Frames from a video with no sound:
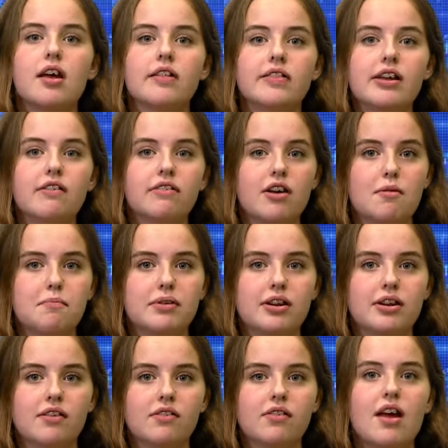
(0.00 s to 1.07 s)
These
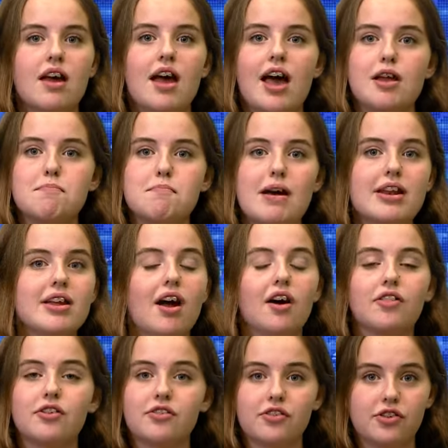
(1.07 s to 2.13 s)
companies, and many
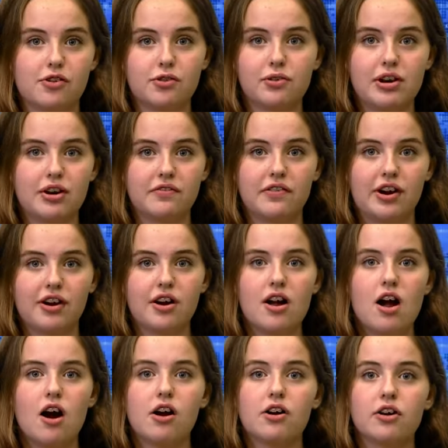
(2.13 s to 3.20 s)
others at the career fair,
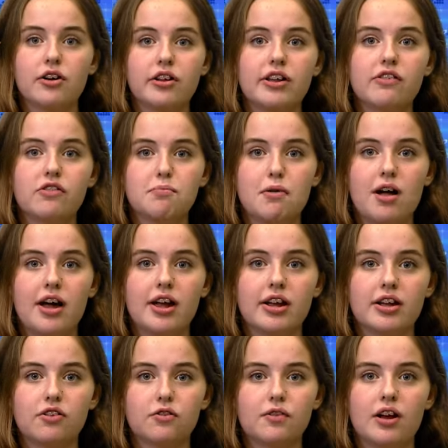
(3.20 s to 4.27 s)
are currently supplying
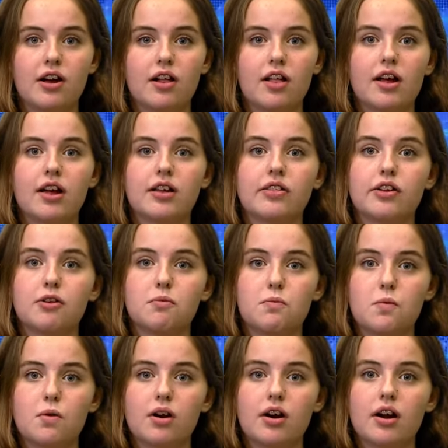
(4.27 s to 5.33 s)
Israel in their
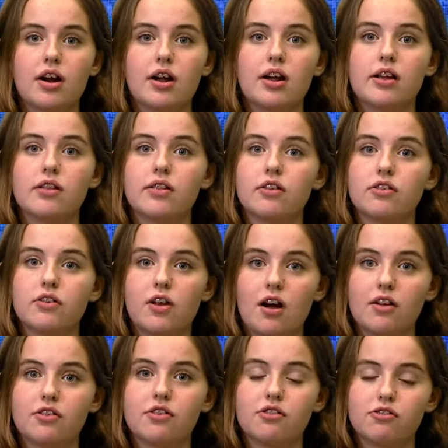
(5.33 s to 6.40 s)
war in the
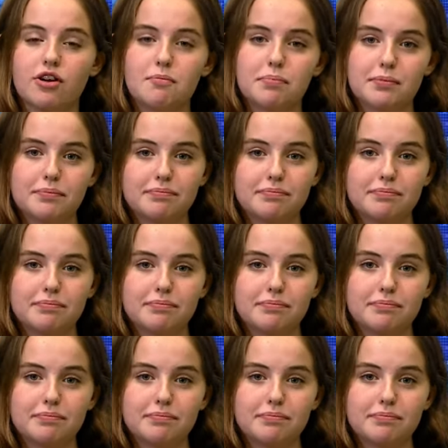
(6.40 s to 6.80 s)
Gaza Strip.